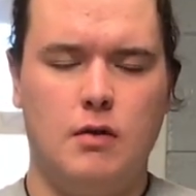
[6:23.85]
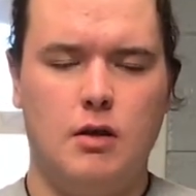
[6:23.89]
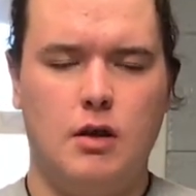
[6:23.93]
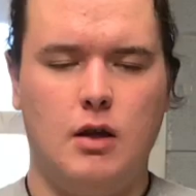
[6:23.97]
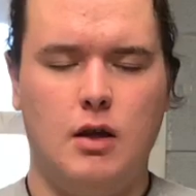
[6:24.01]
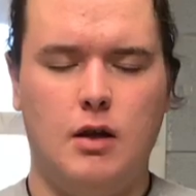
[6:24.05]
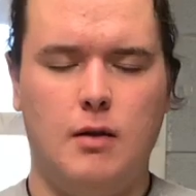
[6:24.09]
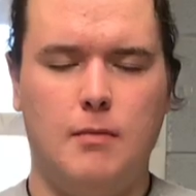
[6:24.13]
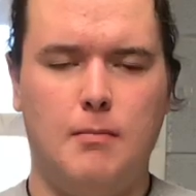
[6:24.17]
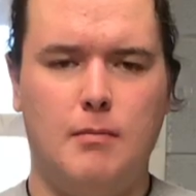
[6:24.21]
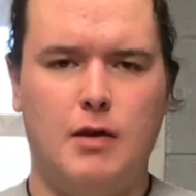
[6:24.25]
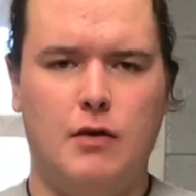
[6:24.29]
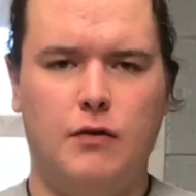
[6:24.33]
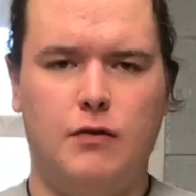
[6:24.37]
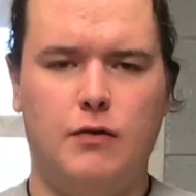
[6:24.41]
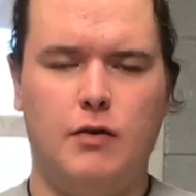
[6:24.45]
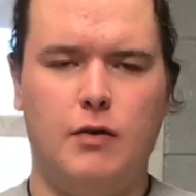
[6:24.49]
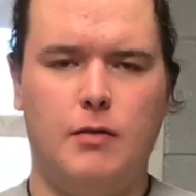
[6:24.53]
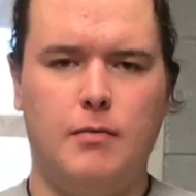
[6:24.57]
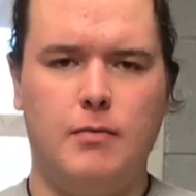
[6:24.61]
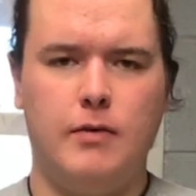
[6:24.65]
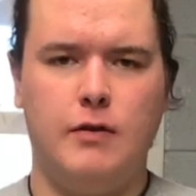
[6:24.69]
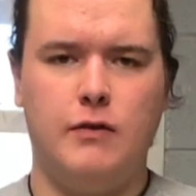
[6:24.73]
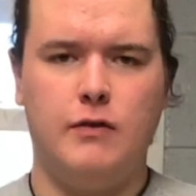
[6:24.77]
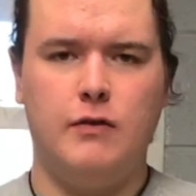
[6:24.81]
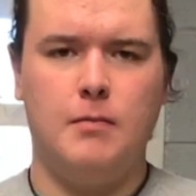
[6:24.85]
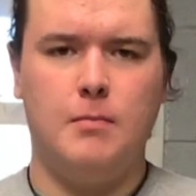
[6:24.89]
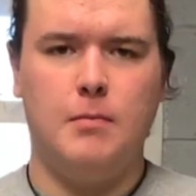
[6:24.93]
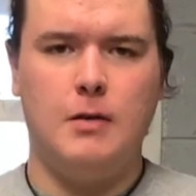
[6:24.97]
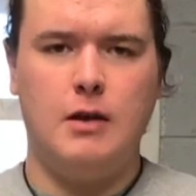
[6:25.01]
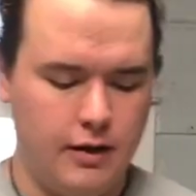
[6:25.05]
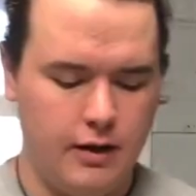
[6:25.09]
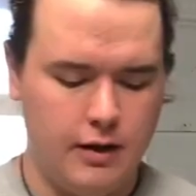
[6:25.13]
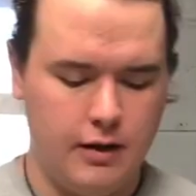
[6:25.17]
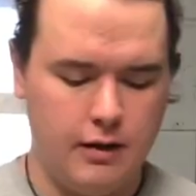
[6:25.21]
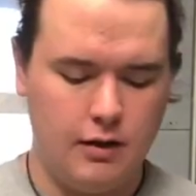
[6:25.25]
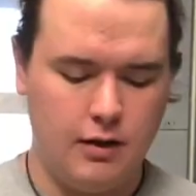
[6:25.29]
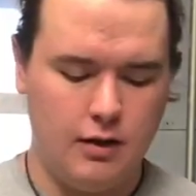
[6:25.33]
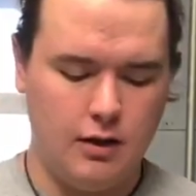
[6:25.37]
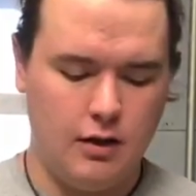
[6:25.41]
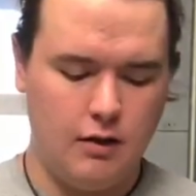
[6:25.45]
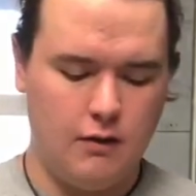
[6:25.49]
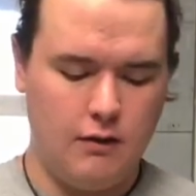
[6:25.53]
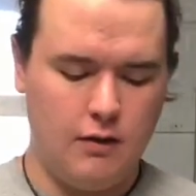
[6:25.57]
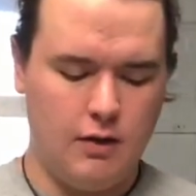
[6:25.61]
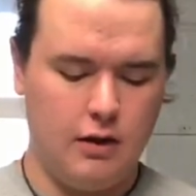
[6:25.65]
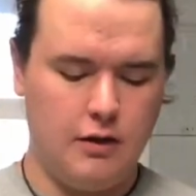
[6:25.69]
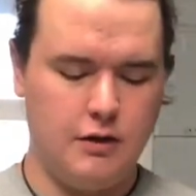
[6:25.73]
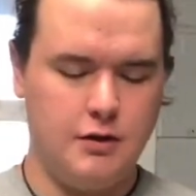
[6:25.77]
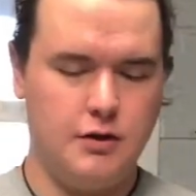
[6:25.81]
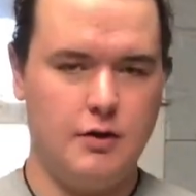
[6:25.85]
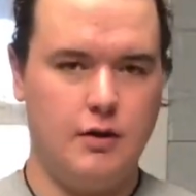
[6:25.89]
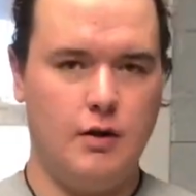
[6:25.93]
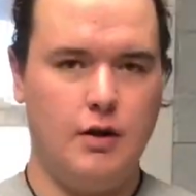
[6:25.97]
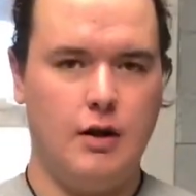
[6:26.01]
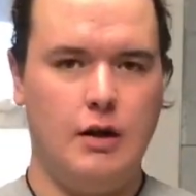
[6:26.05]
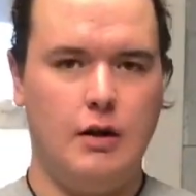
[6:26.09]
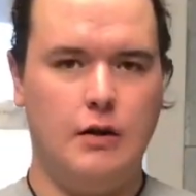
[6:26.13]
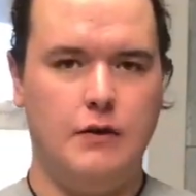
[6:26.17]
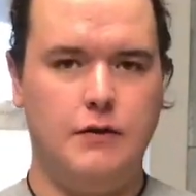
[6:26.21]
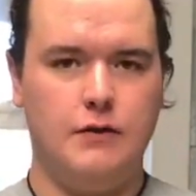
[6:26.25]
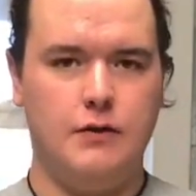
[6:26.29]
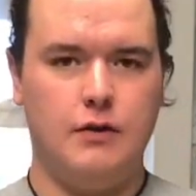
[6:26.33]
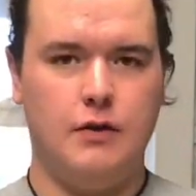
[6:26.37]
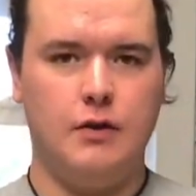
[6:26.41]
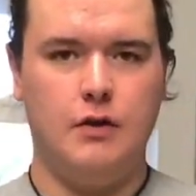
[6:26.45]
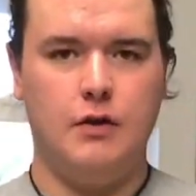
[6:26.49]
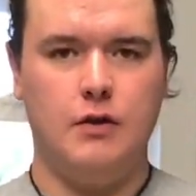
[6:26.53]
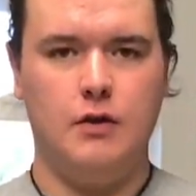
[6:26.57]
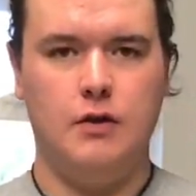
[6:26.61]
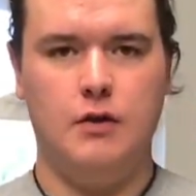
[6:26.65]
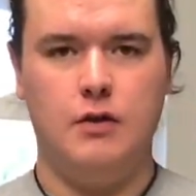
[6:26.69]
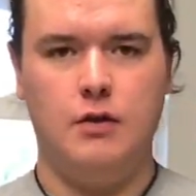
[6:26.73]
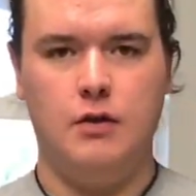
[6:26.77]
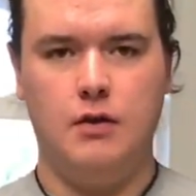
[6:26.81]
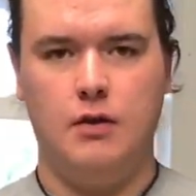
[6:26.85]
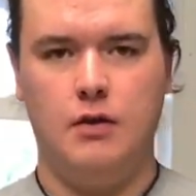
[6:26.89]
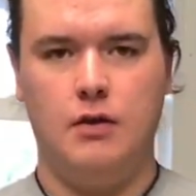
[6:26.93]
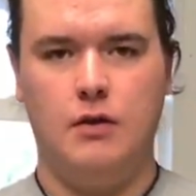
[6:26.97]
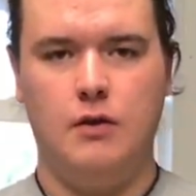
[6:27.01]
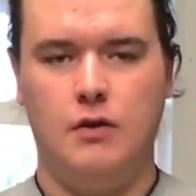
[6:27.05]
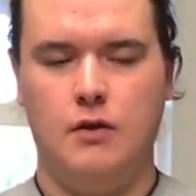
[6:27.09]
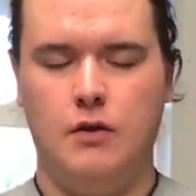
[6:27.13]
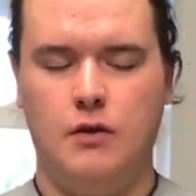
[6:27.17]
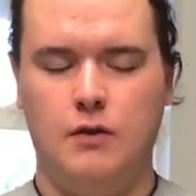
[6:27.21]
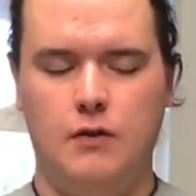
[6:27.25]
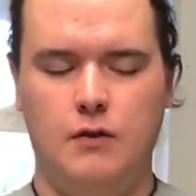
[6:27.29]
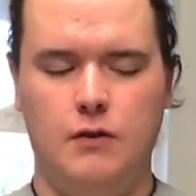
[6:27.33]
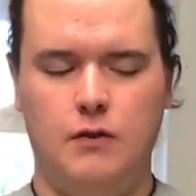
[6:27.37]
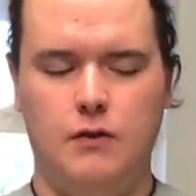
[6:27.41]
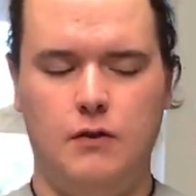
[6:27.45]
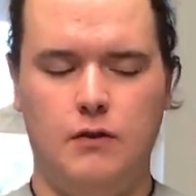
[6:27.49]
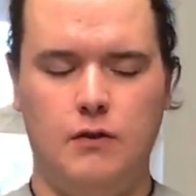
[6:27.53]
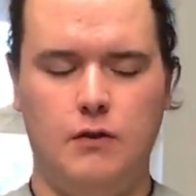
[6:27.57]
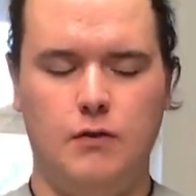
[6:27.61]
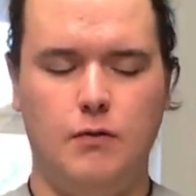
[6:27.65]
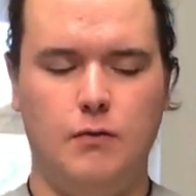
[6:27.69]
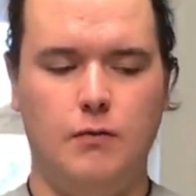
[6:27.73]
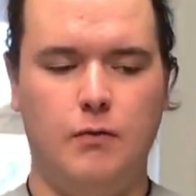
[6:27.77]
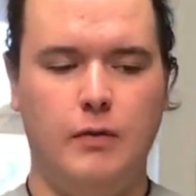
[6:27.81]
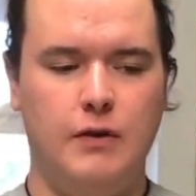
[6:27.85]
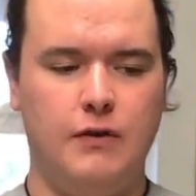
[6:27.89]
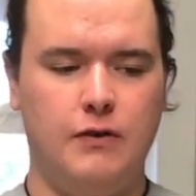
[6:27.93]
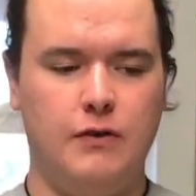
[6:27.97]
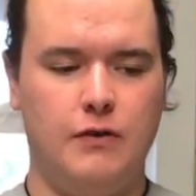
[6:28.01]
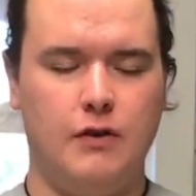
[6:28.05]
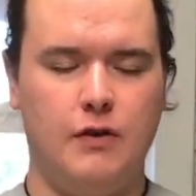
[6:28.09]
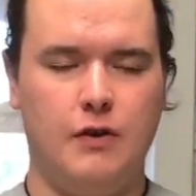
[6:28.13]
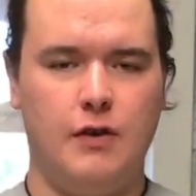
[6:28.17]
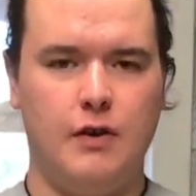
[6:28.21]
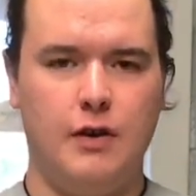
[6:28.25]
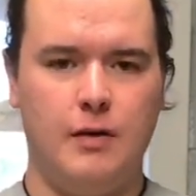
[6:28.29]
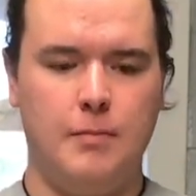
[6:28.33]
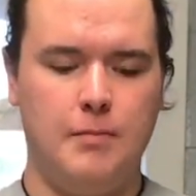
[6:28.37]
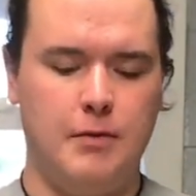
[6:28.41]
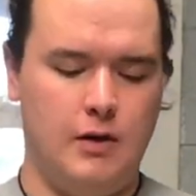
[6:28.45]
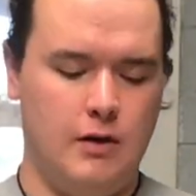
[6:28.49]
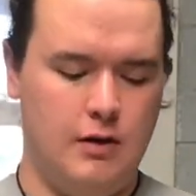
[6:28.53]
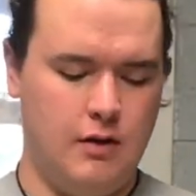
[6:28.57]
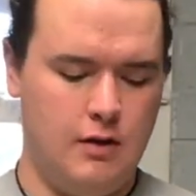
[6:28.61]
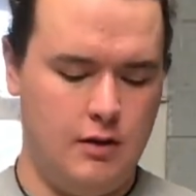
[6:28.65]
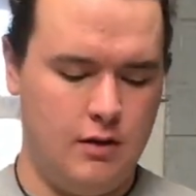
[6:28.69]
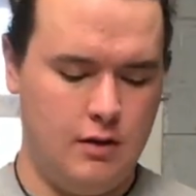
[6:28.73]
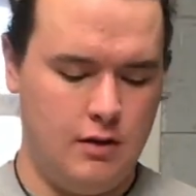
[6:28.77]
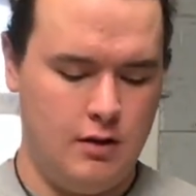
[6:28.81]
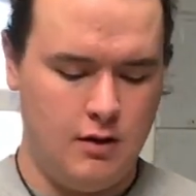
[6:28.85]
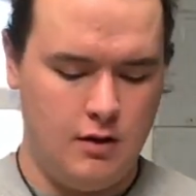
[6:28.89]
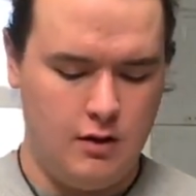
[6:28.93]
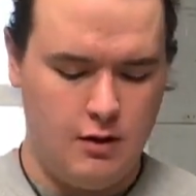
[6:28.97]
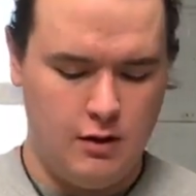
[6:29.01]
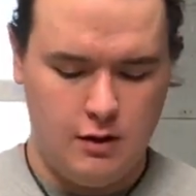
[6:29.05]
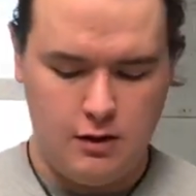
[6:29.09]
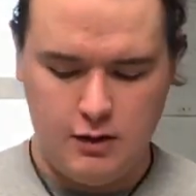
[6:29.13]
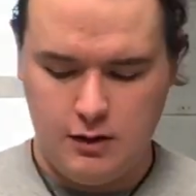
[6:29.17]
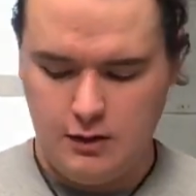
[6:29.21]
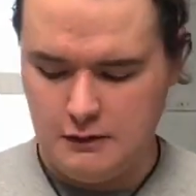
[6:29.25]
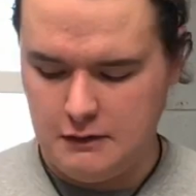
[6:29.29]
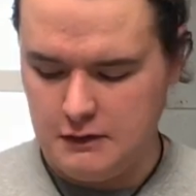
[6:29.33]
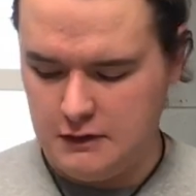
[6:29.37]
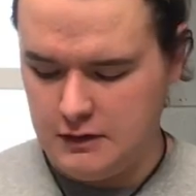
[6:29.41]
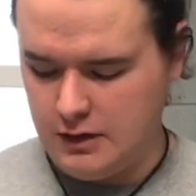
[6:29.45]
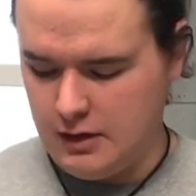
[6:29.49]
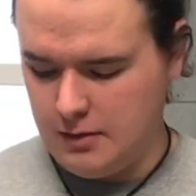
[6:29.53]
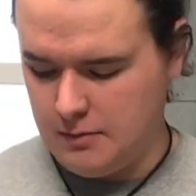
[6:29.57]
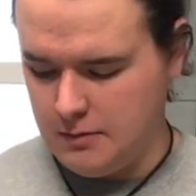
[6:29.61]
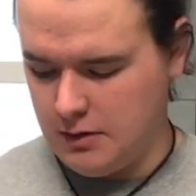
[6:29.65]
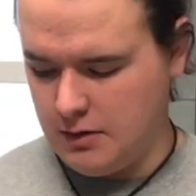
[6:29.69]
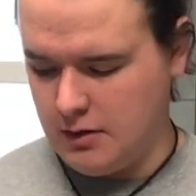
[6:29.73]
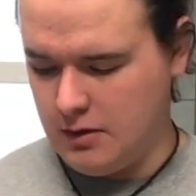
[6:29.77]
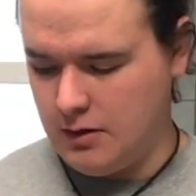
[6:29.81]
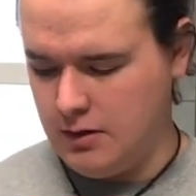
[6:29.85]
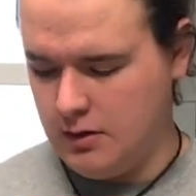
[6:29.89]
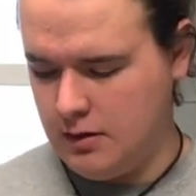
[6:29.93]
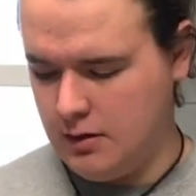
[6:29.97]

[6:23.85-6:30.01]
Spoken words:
get a messed up recipe. Now that you got your eggs all whisked up, now it's time to